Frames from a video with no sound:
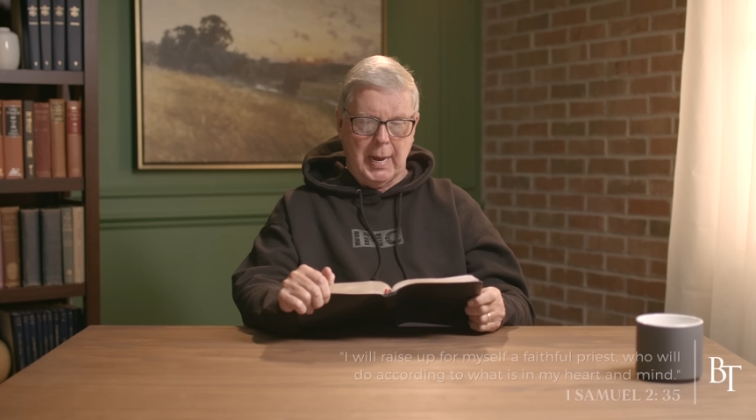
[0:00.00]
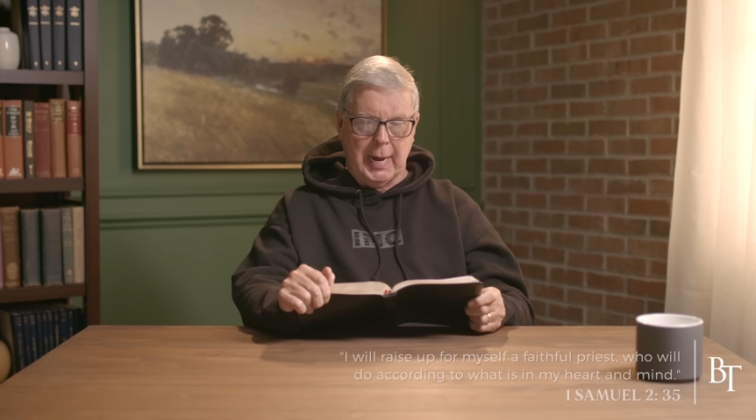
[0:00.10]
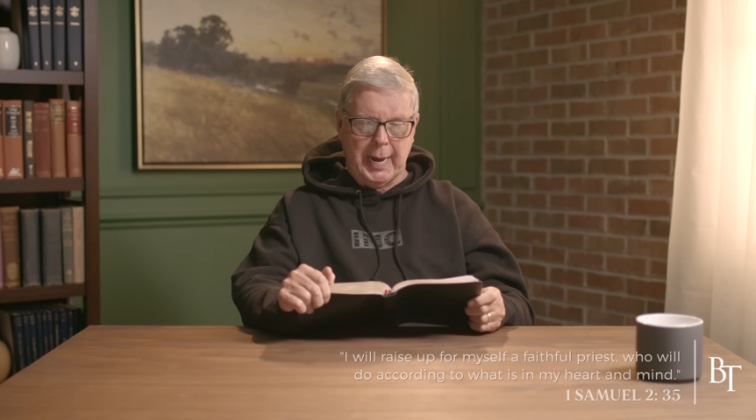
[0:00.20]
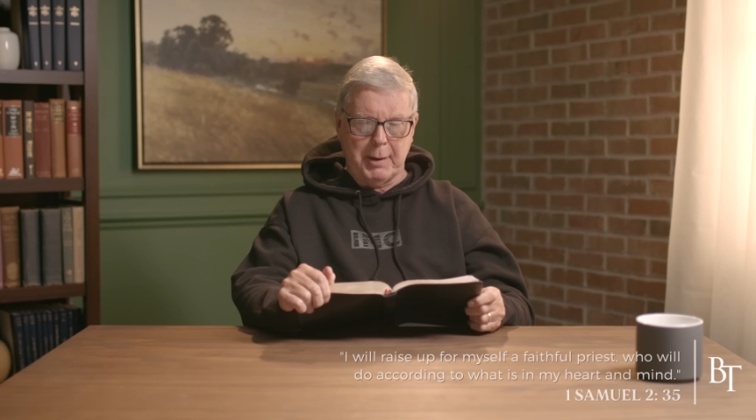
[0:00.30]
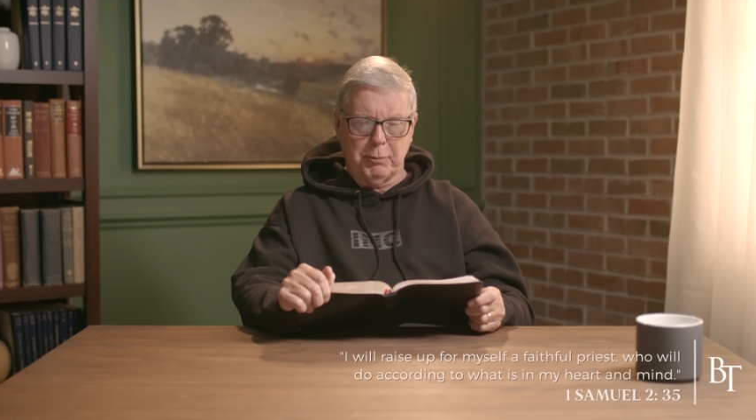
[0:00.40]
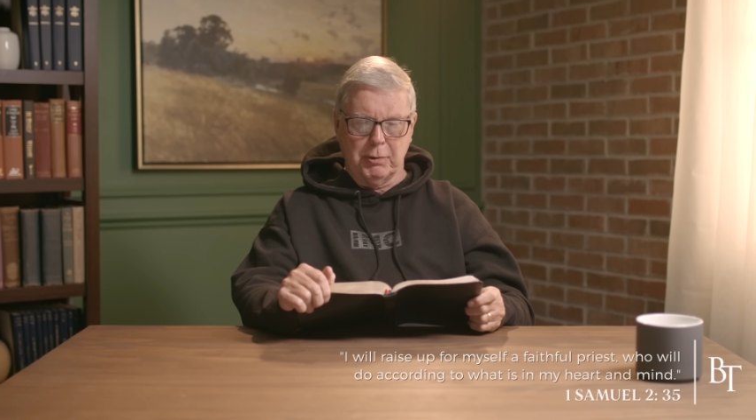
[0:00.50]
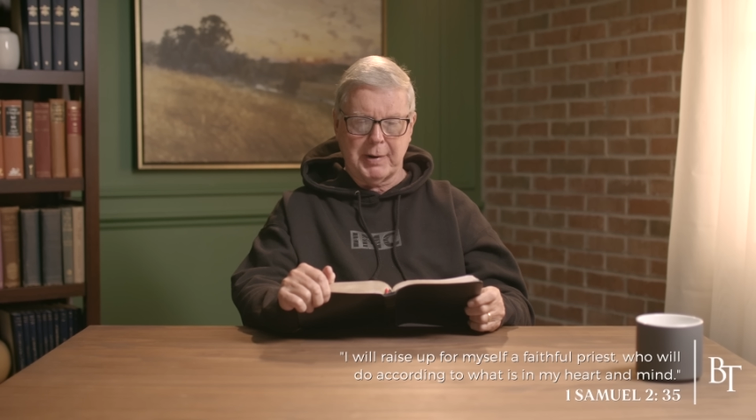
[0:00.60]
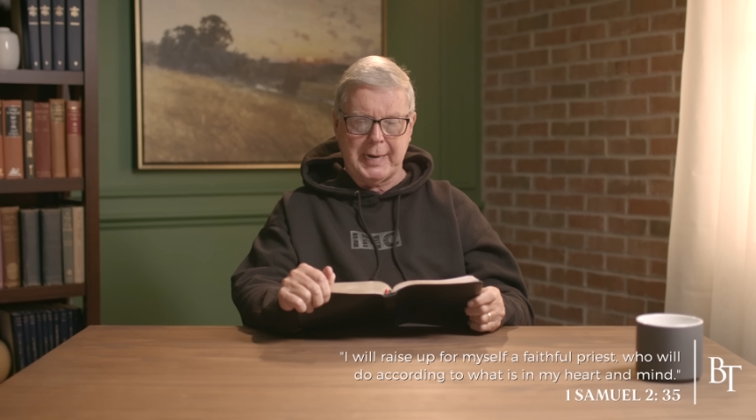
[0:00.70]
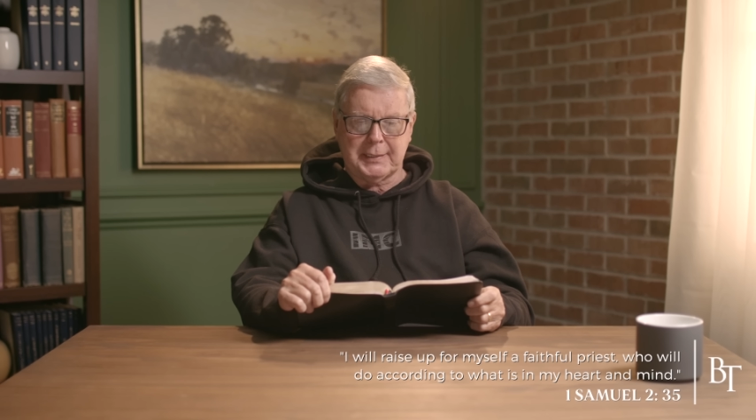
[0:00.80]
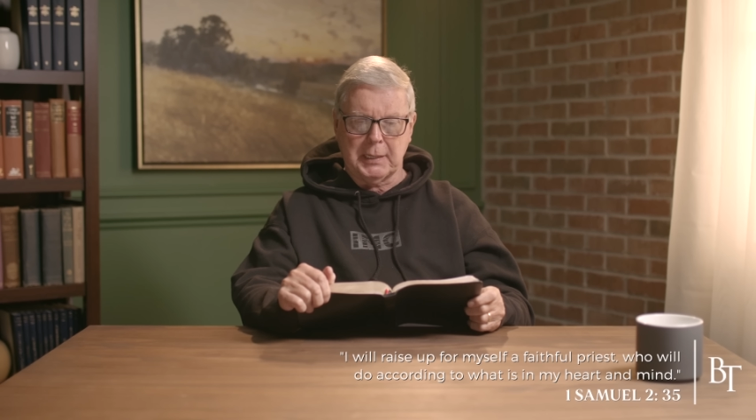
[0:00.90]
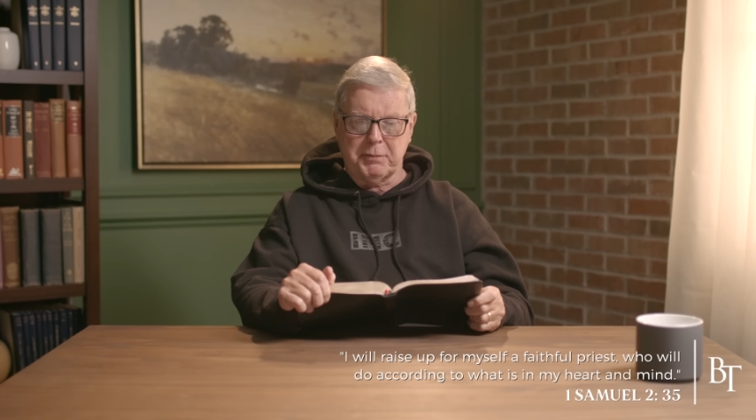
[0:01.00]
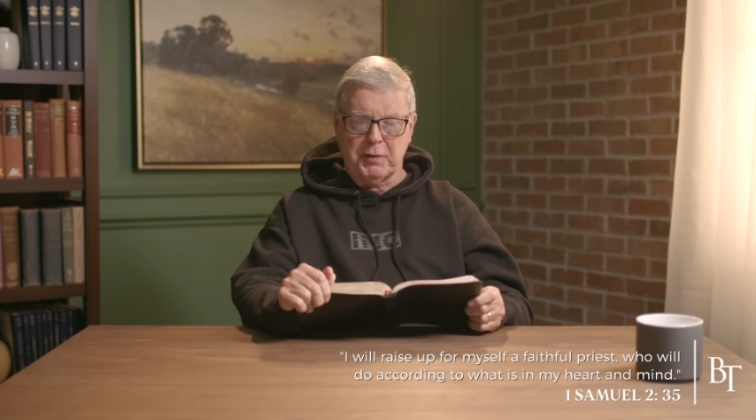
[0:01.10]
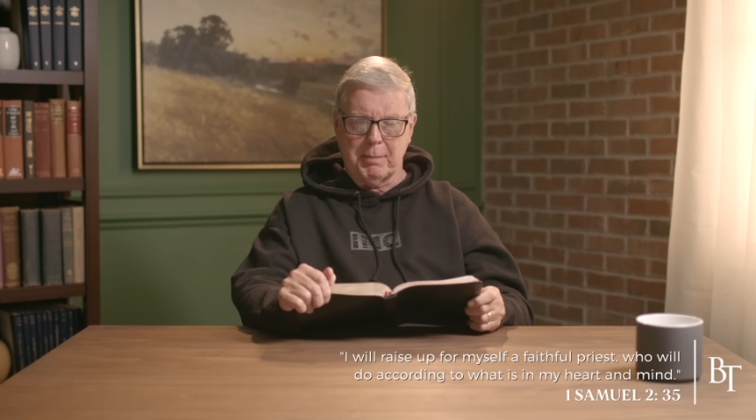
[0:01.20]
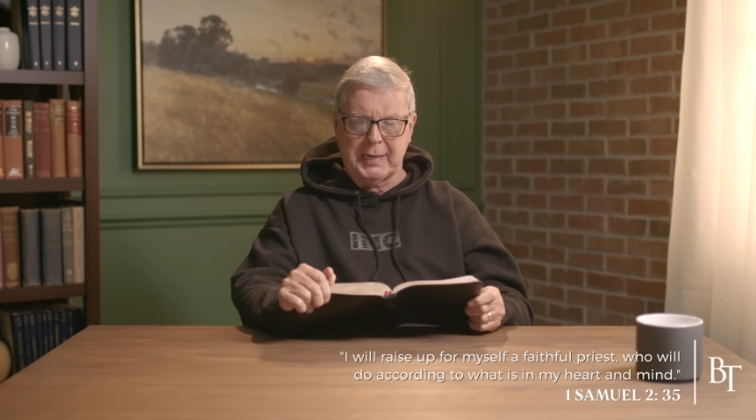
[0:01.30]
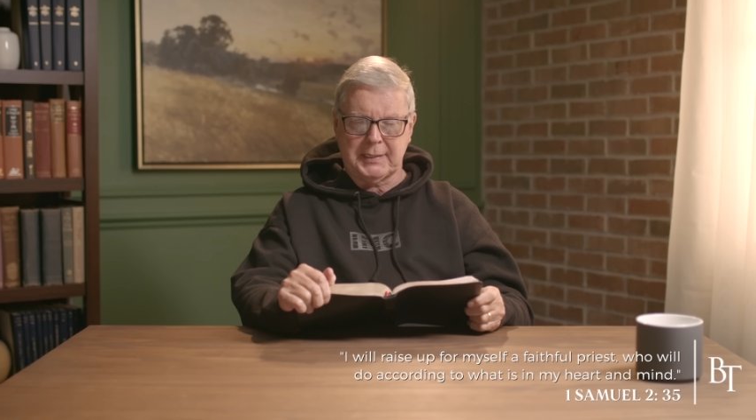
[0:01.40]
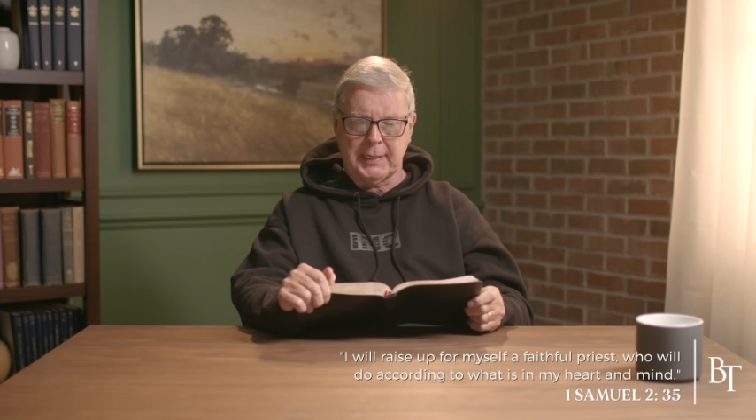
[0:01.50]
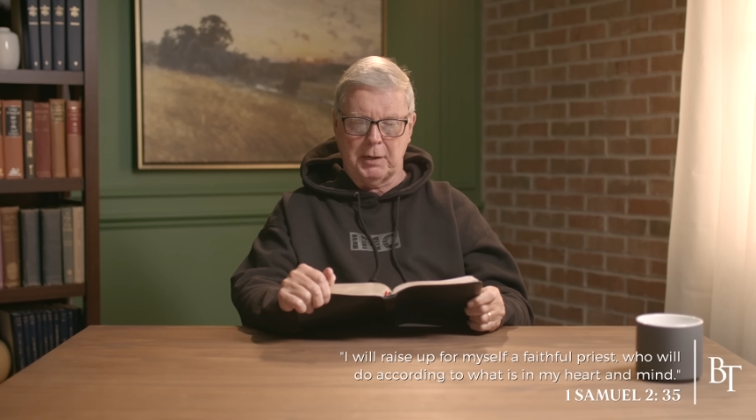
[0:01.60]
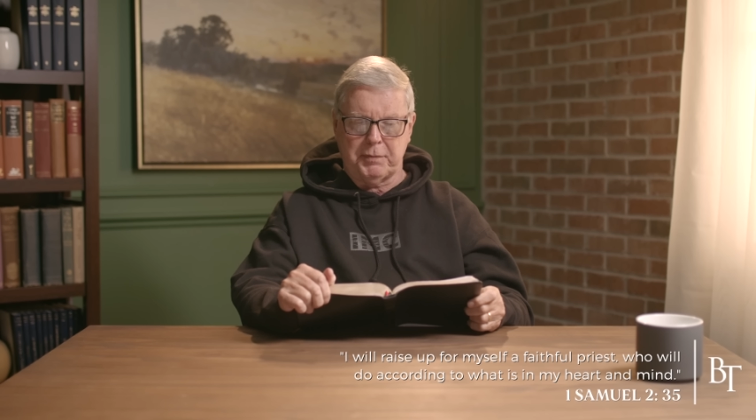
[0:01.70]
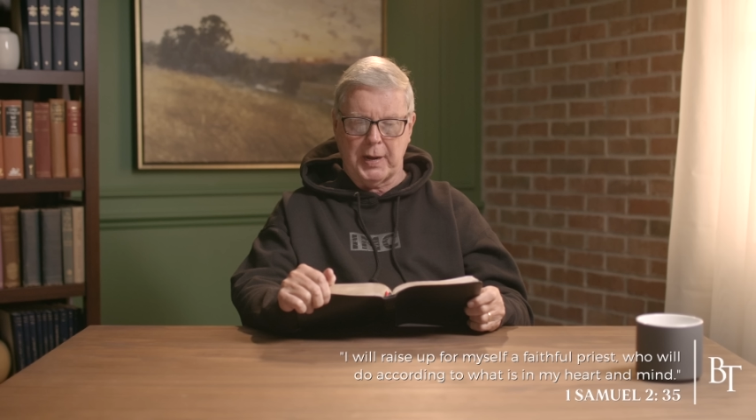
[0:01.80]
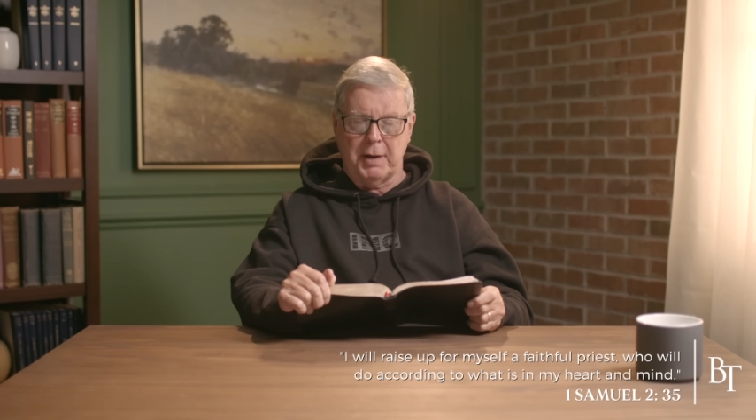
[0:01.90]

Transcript: I will raise up for myself